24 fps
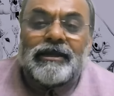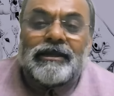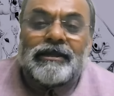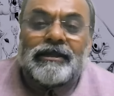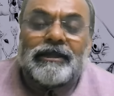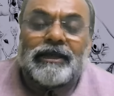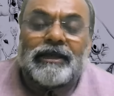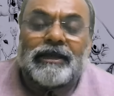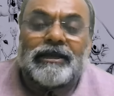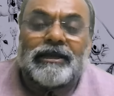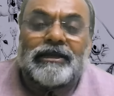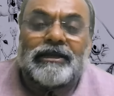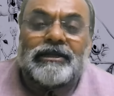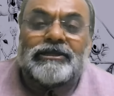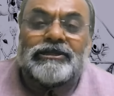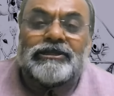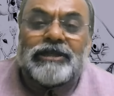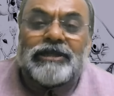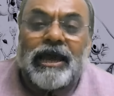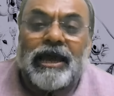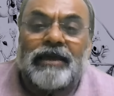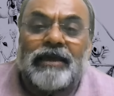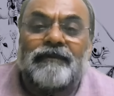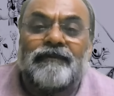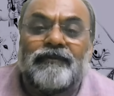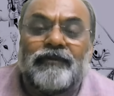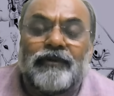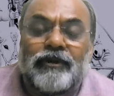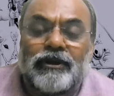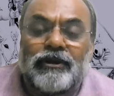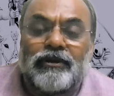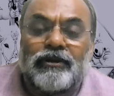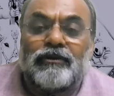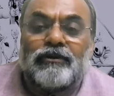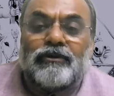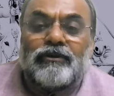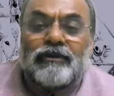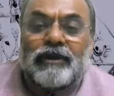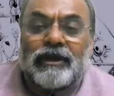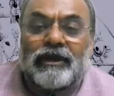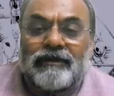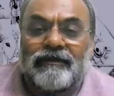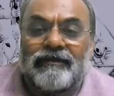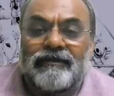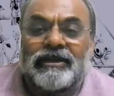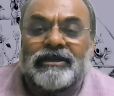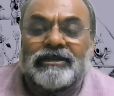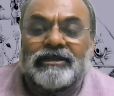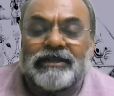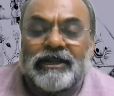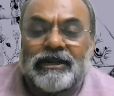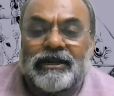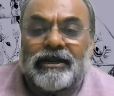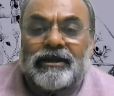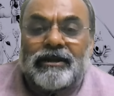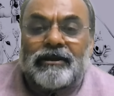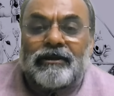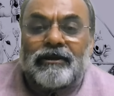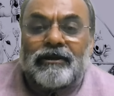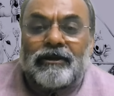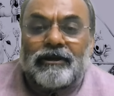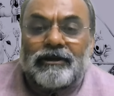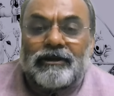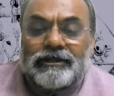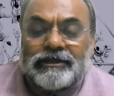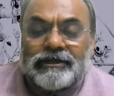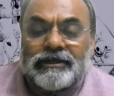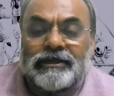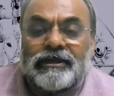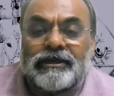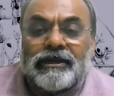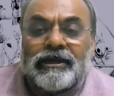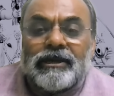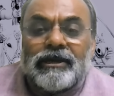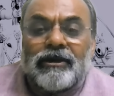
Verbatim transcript: then it is time for you to leverage that technology